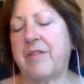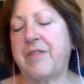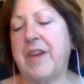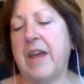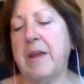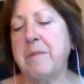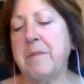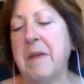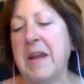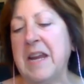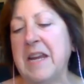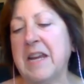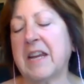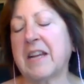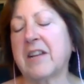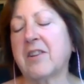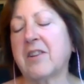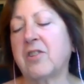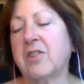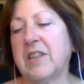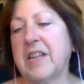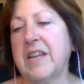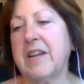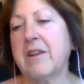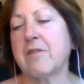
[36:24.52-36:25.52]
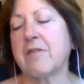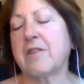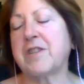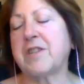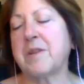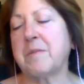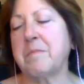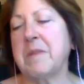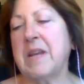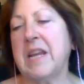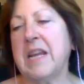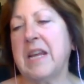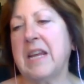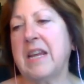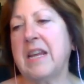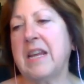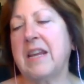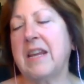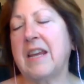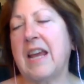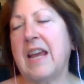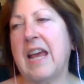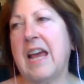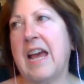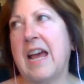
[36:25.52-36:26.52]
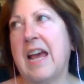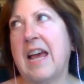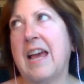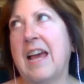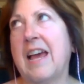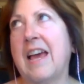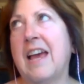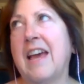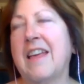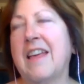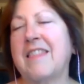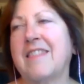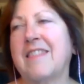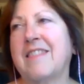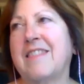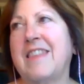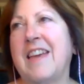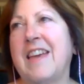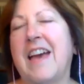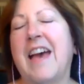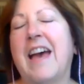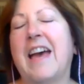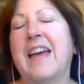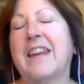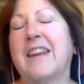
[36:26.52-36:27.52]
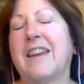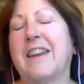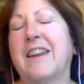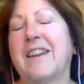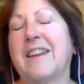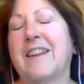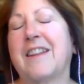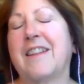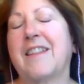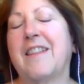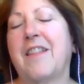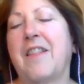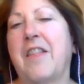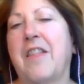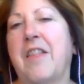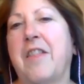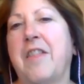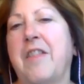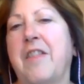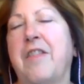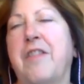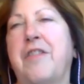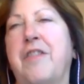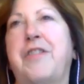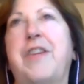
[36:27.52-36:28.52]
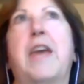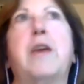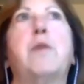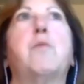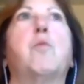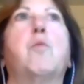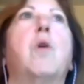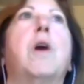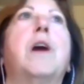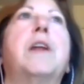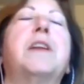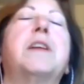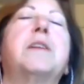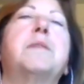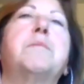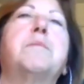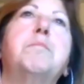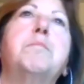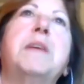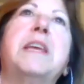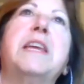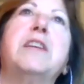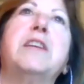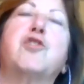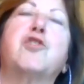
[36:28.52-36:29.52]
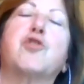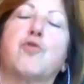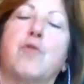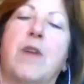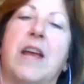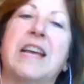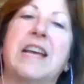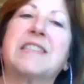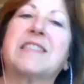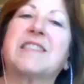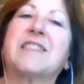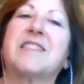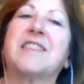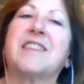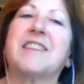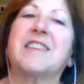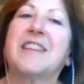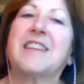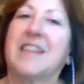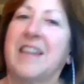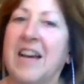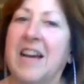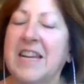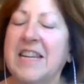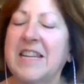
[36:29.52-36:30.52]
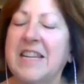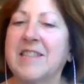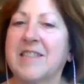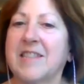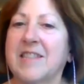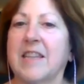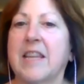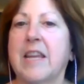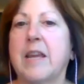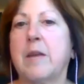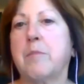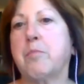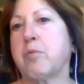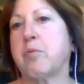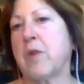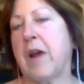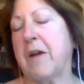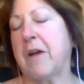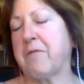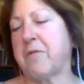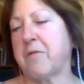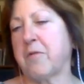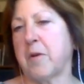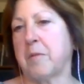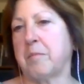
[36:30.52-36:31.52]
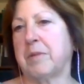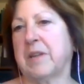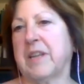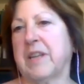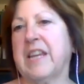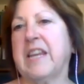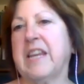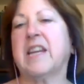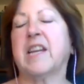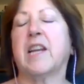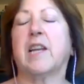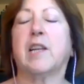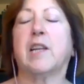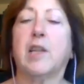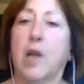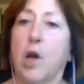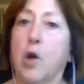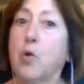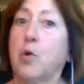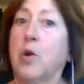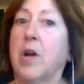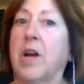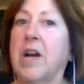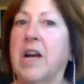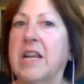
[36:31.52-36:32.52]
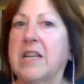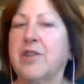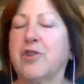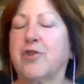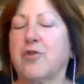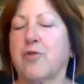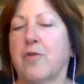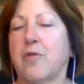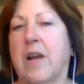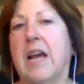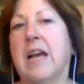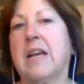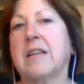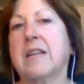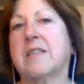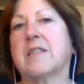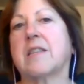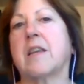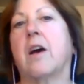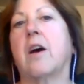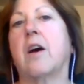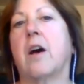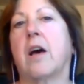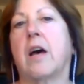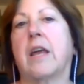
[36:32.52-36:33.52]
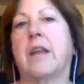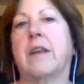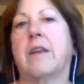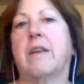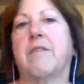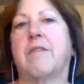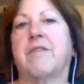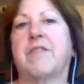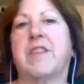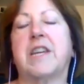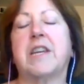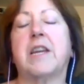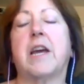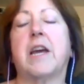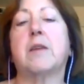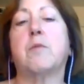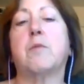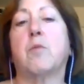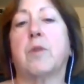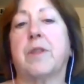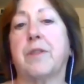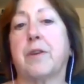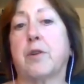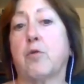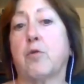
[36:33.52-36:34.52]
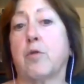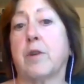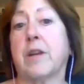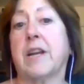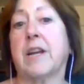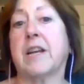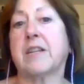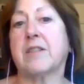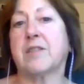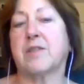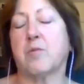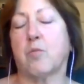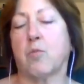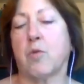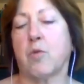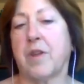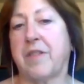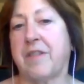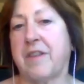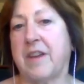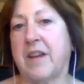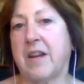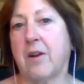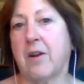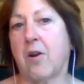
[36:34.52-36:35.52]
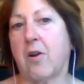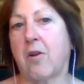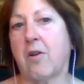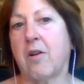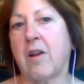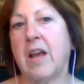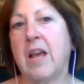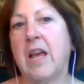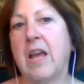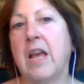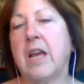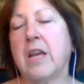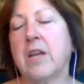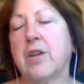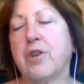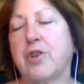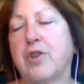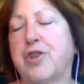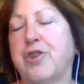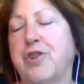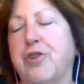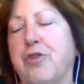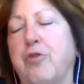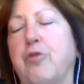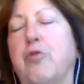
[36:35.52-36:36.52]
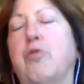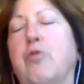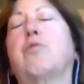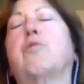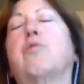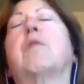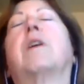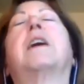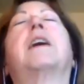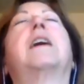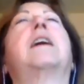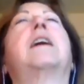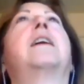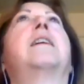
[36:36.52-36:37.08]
they made it clear to me that they wanted me dressed nicely, preferably in a low-cut dress on the night when the critics were there to